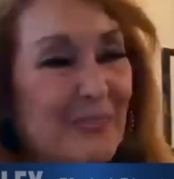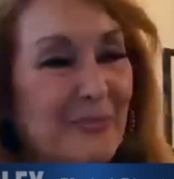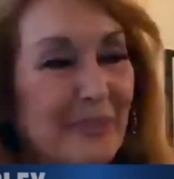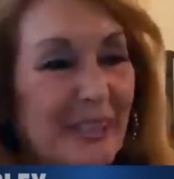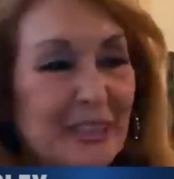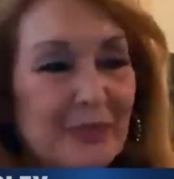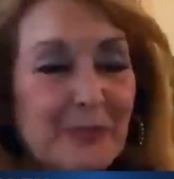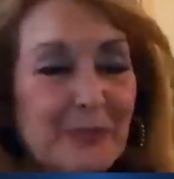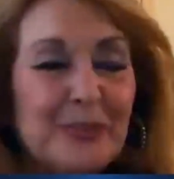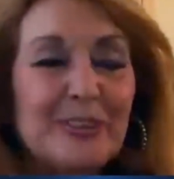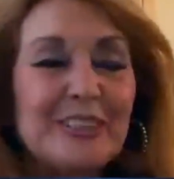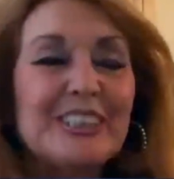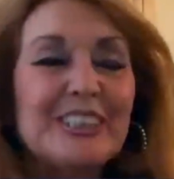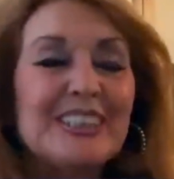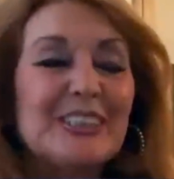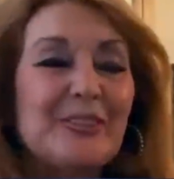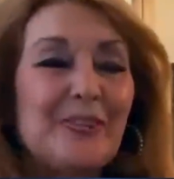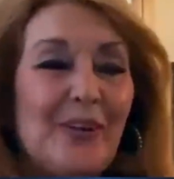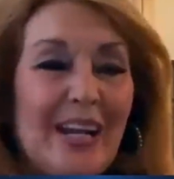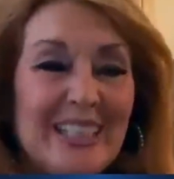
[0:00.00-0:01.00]
much, Patricia. It's
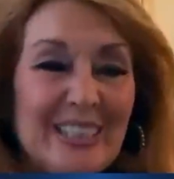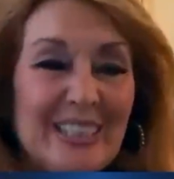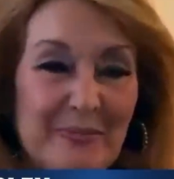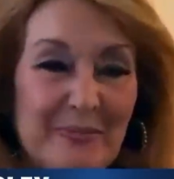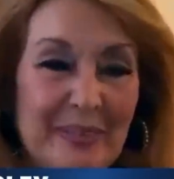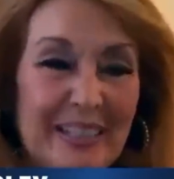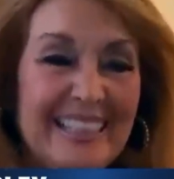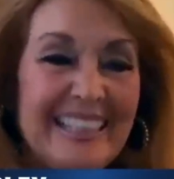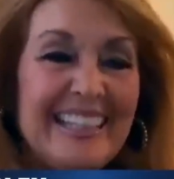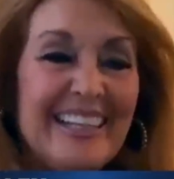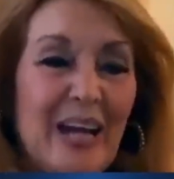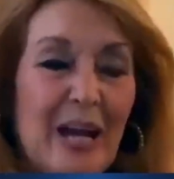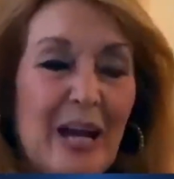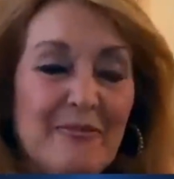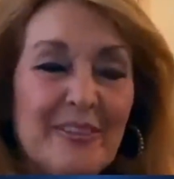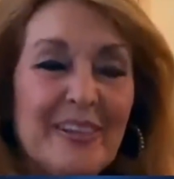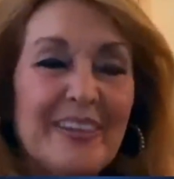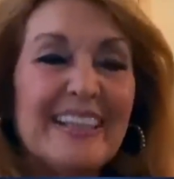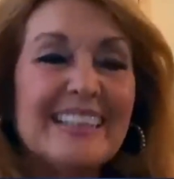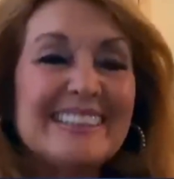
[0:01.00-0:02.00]
great to be here. I'm
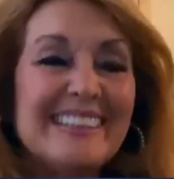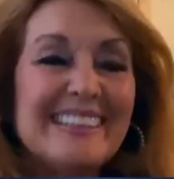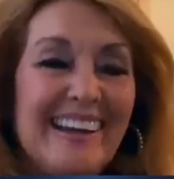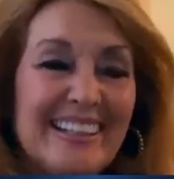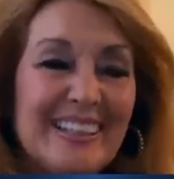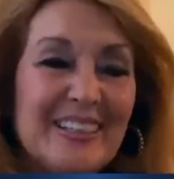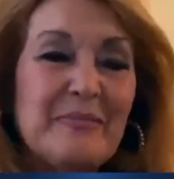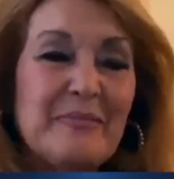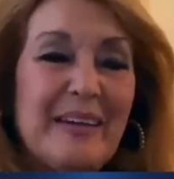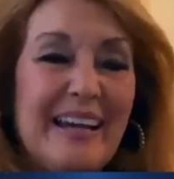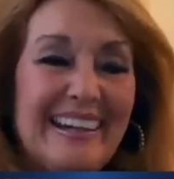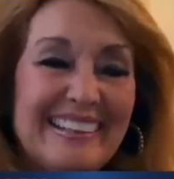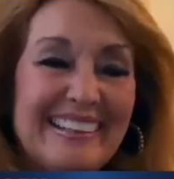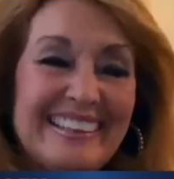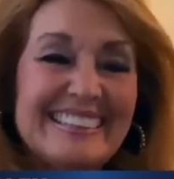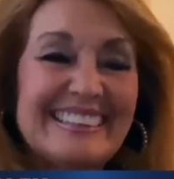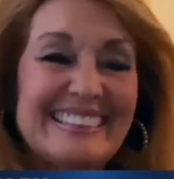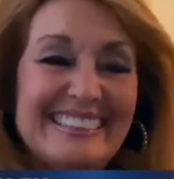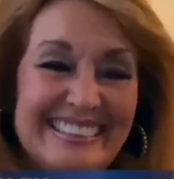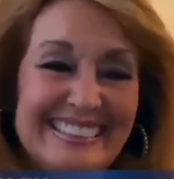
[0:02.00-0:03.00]
very excited about
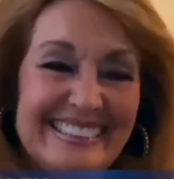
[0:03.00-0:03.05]
it.